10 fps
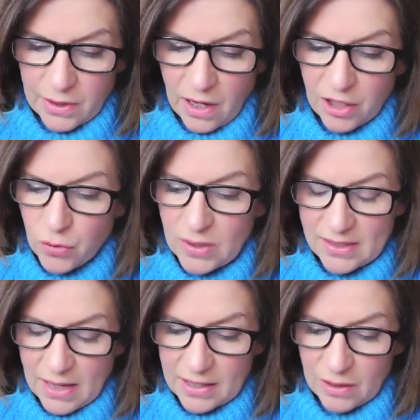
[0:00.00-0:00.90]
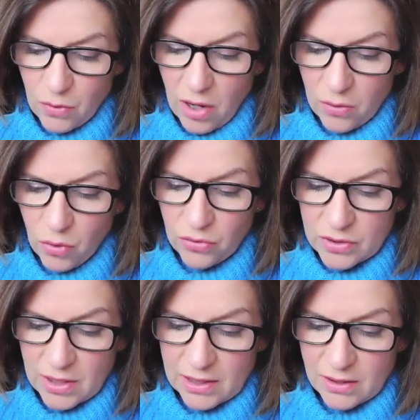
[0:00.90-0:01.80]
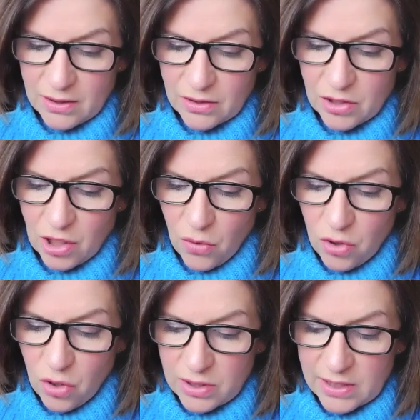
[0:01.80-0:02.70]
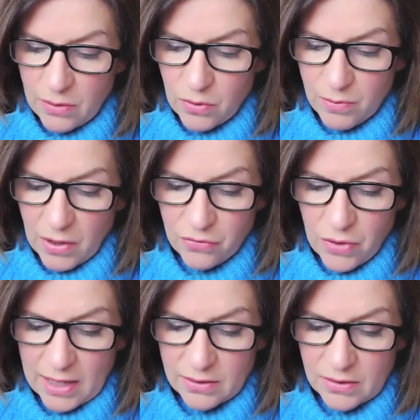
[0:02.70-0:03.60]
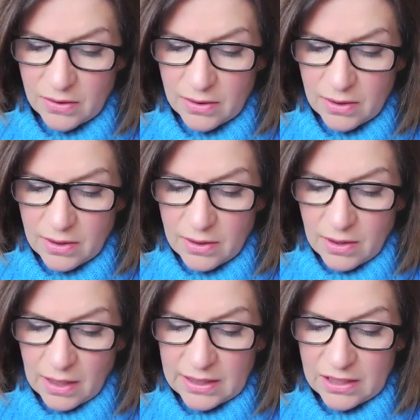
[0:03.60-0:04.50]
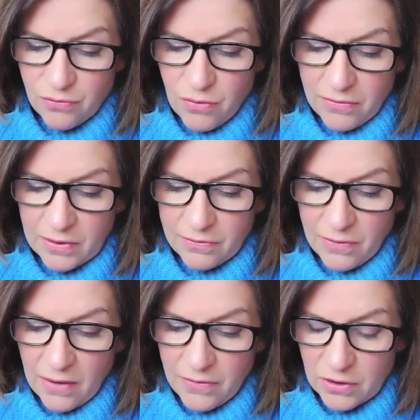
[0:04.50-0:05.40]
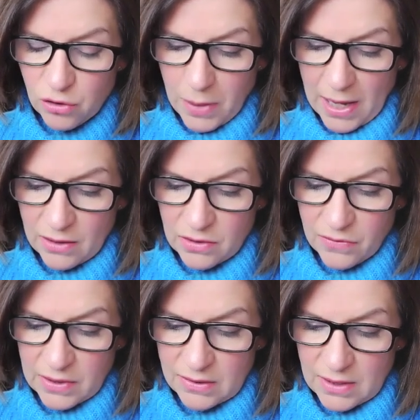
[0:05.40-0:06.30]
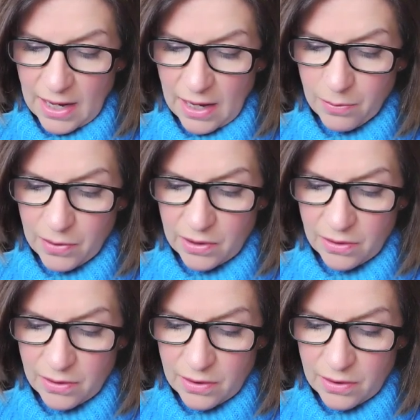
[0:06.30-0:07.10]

I knew exactly what I wanted, to go on holiday with my friends. I needed roughly £500 for this to happen.